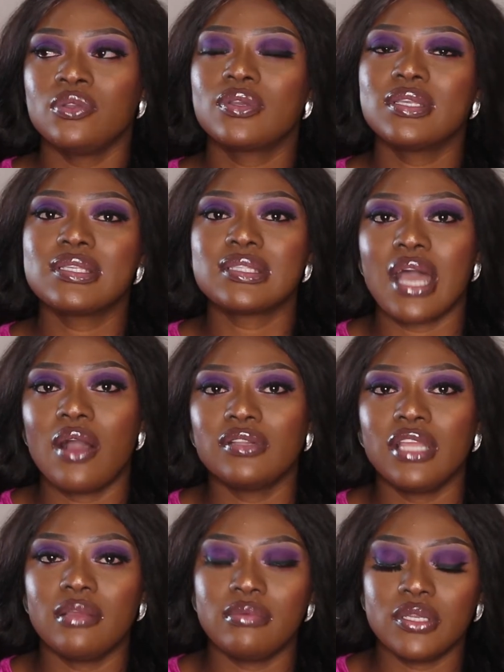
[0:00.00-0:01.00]
You can style
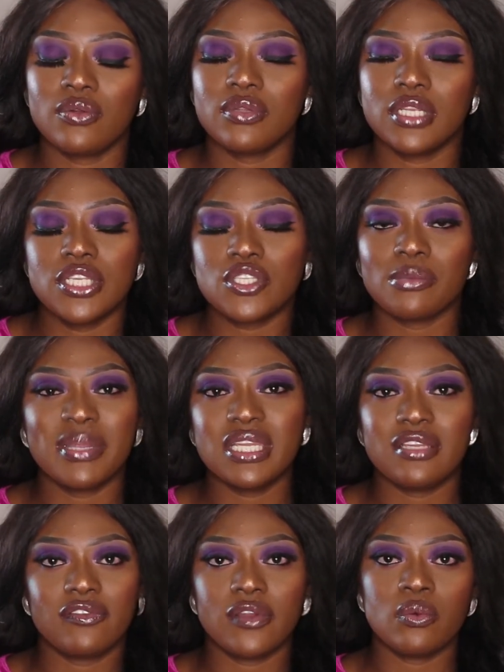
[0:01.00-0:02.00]
them, you know, in so many
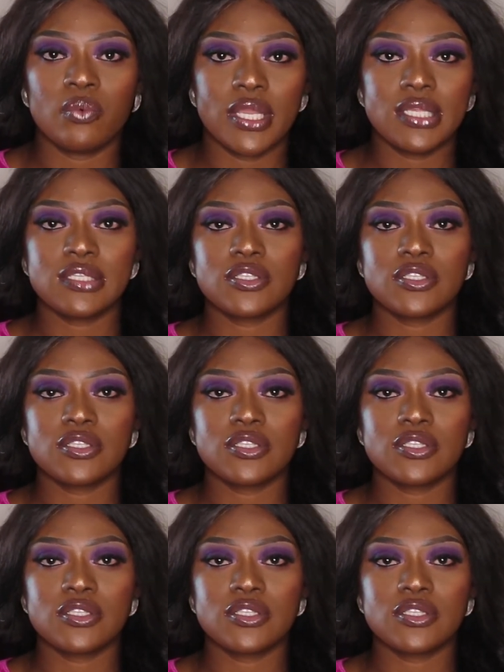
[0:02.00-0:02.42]
different ways.